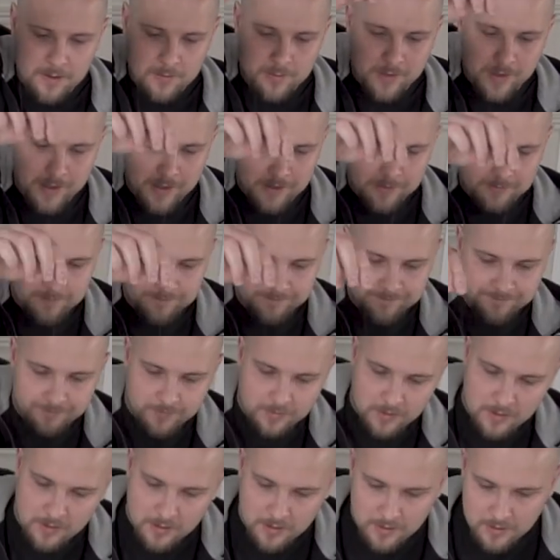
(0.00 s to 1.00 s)
But yeah,
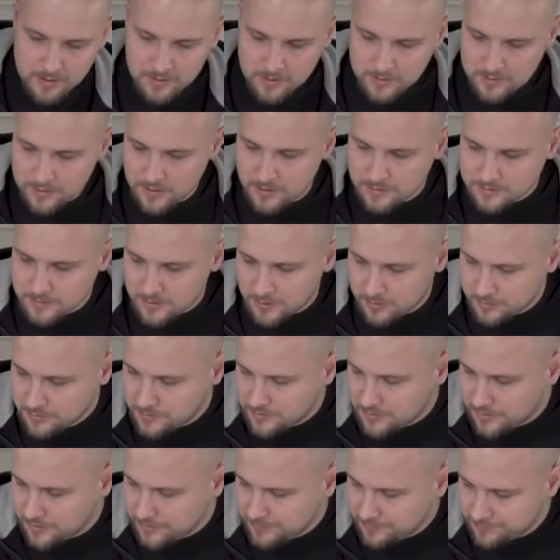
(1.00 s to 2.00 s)
that's how it's
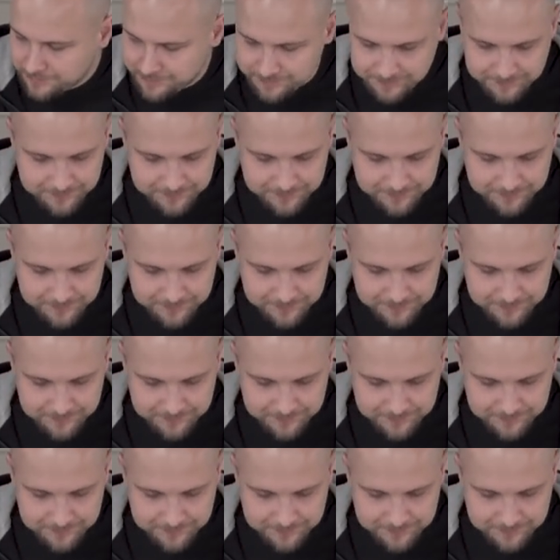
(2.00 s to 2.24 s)
done.